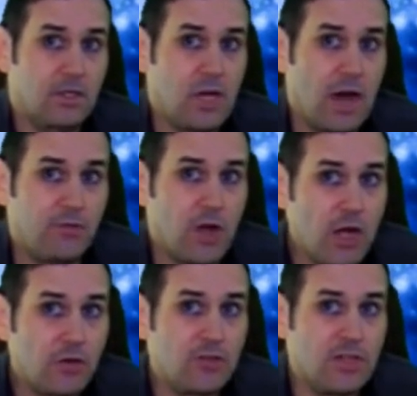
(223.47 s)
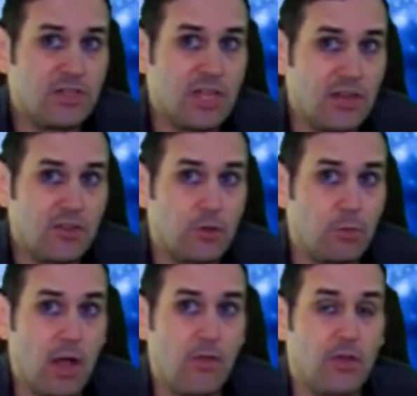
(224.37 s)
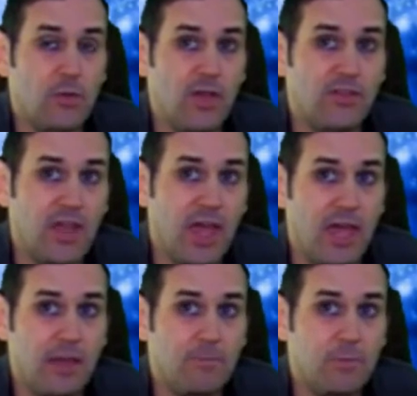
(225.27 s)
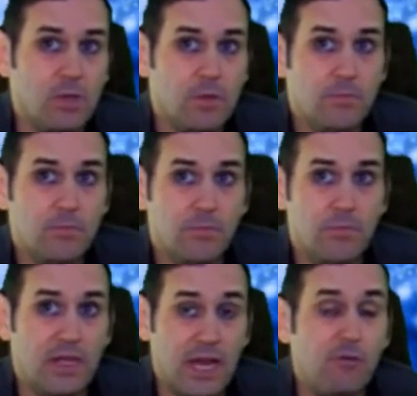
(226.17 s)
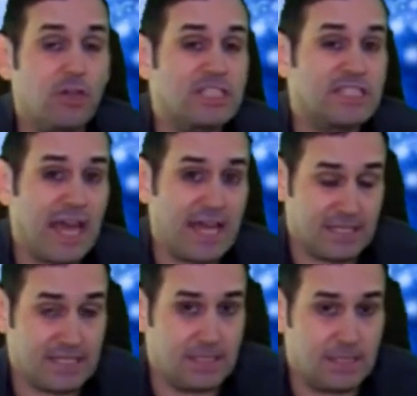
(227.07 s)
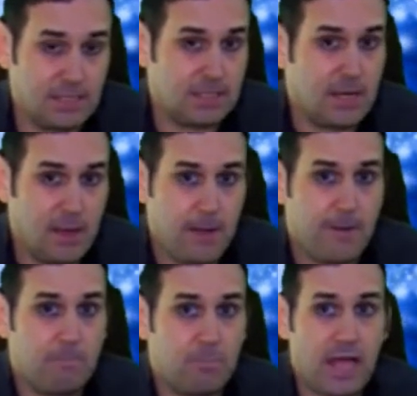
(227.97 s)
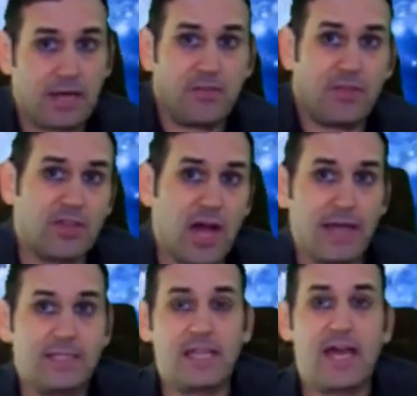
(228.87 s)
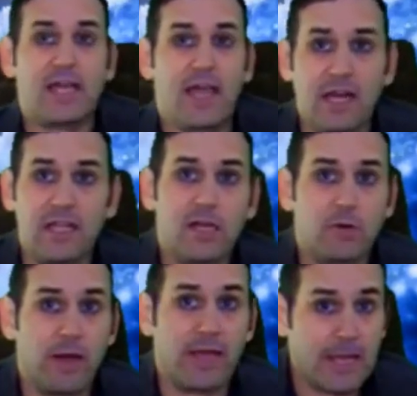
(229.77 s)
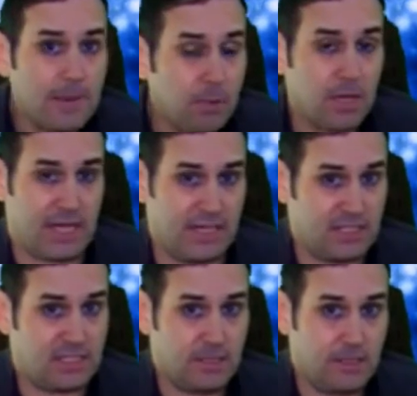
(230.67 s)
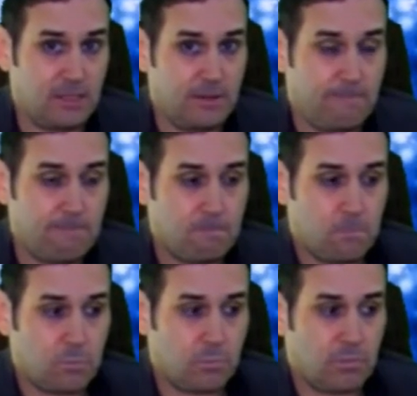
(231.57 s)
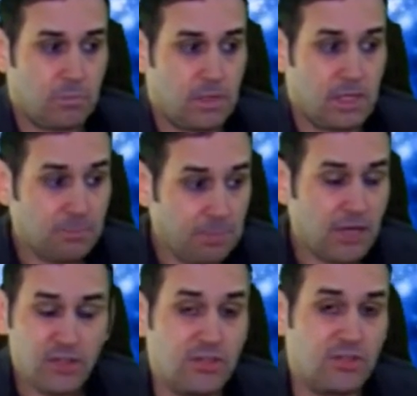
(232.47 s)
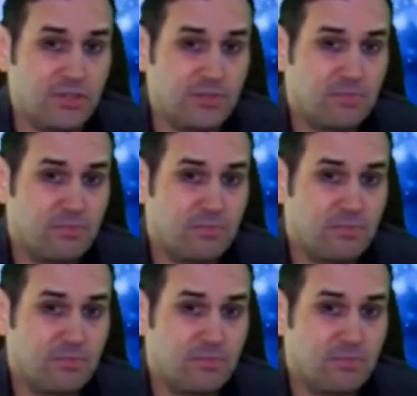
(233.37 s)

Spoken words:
You have doctors and dentists around the USA in every state planning these high-tech alien gray implants in patients.